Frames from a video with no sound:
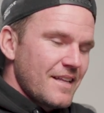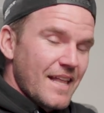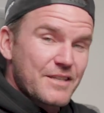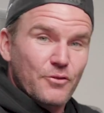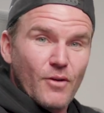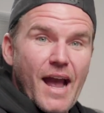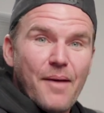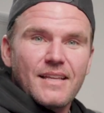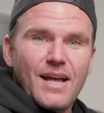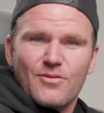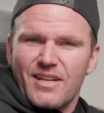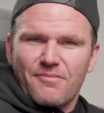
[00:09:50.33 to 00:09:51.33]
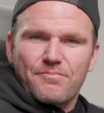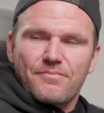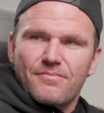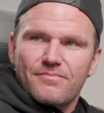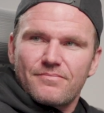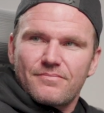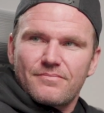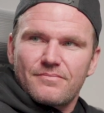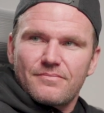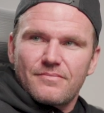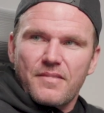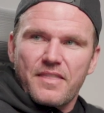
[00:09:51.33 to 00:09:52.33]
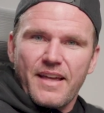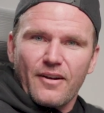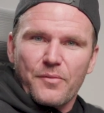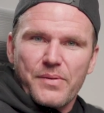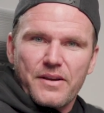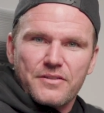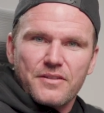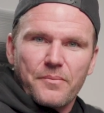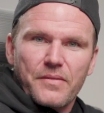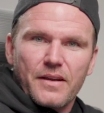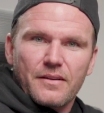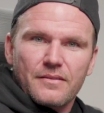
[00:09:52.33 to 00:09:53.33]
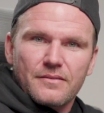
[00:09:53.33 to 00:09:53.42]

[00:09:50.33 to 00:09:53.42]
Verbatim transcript: that's a wrap. I was like therapy or something.